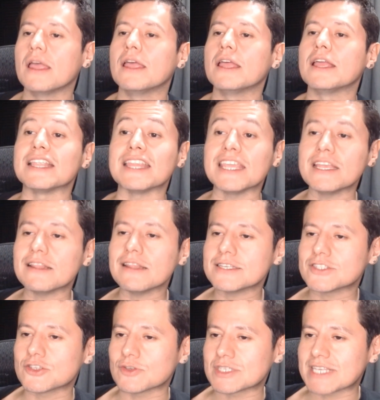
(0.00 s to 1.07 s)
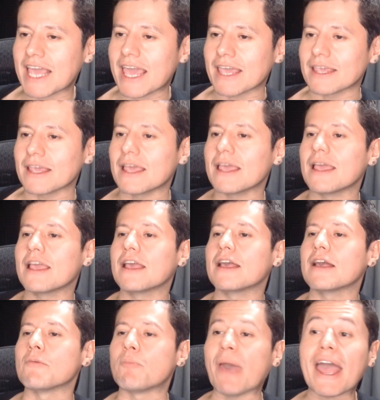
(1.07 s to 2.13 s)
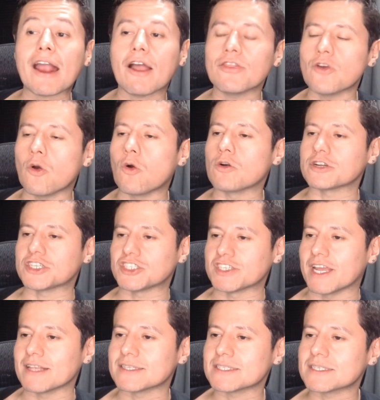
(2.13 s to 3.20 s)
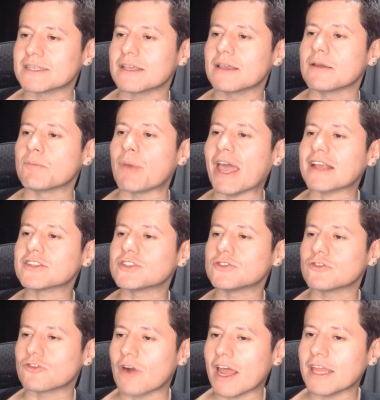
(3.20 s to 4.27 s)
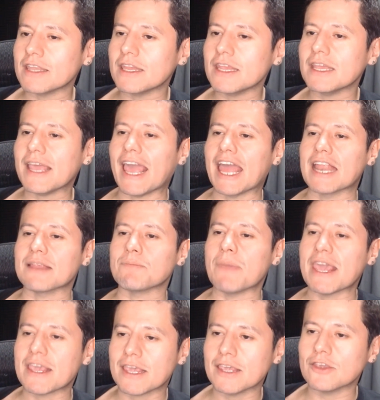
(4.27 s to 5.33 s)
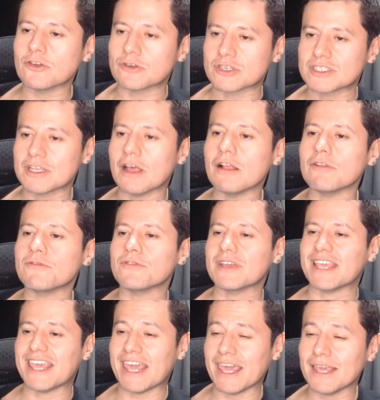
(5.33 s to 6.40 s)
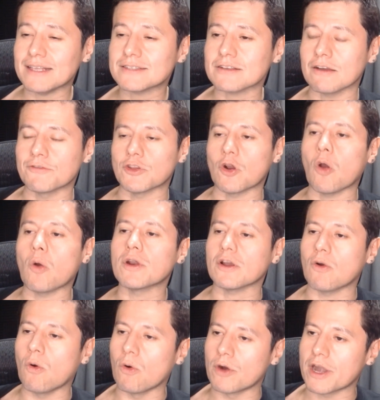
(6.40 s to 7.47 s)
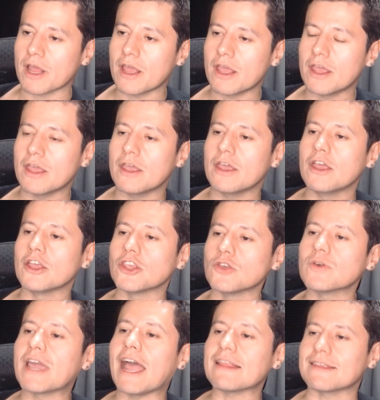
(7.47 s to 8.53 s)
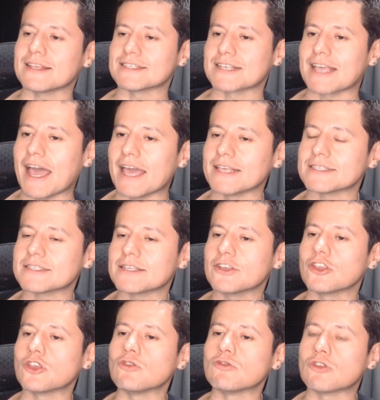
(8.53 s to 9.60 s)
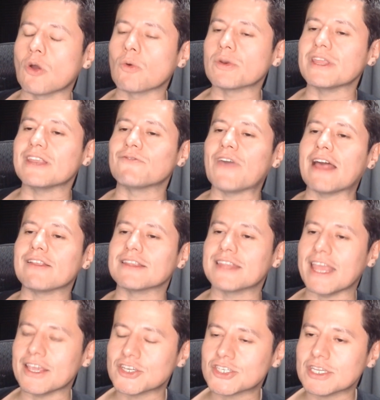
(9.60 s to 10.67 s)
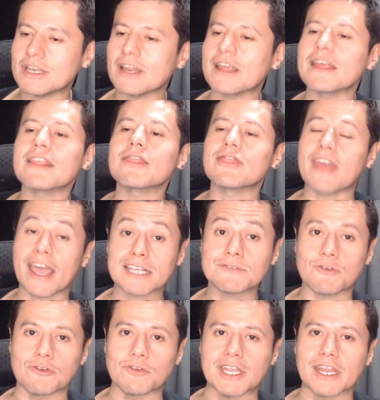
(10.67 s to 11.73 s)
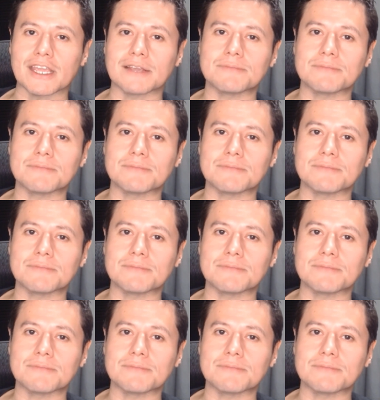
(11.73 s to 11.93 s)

Needless to say, back on the horse, gents, back to grinding and making yourself kings of your own accord. You got this, guys. You don't need validation. Thanks for reading.